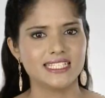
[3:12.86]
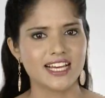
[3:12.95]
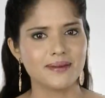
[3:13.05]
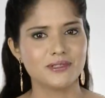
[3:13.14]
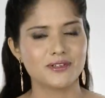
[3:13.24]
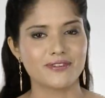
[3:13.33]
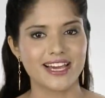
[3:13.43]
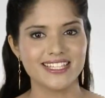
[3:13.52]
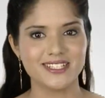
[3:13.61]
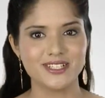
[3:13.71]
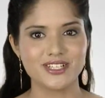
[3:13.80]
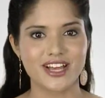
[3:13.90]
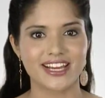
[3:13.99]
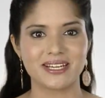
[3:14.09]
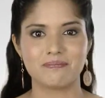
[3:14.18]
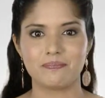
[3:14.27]
Time to rise and
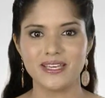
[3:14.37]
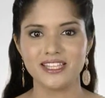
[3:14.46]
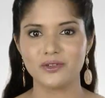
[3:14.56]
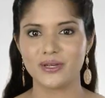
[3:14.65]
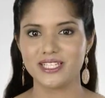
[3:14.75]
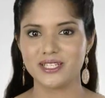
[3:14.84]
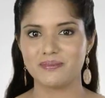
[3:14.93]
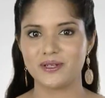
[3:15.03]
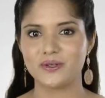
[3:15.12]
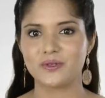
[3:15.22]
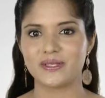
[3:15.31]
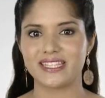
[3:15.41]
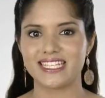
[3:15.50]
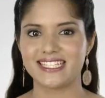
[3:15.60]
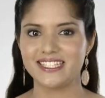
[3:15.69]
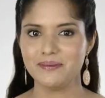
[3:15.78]
shine, beat the winter blues with
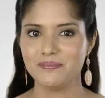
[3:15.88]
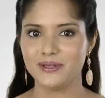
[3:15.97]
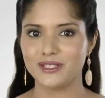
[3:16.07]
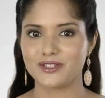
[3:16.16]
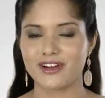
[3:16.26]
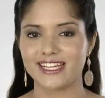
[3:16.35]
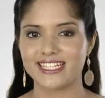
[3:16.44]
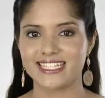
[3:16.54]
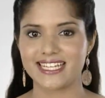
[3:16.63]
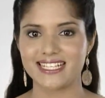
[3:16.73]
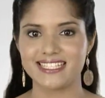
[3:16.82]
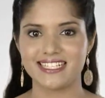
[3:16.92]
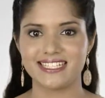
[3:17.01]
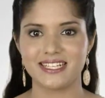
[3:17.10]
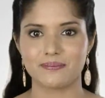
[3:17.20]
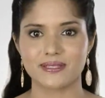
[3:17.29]
these simple tried and tested
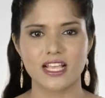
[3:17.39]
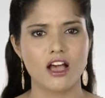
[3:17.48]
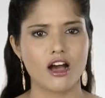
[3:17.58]
tips.